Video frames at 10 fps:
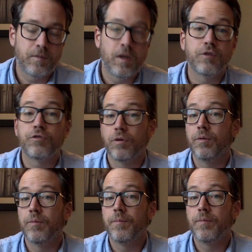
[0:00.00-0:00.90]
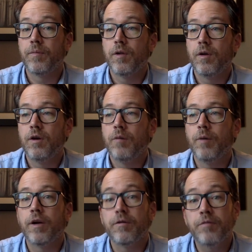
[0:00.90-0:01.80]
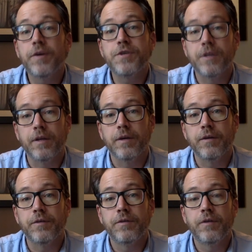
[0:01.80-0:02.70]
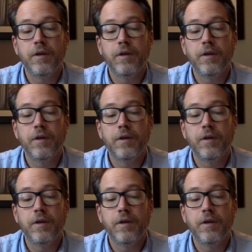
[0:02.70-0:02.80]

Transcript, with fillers: And so, my confession is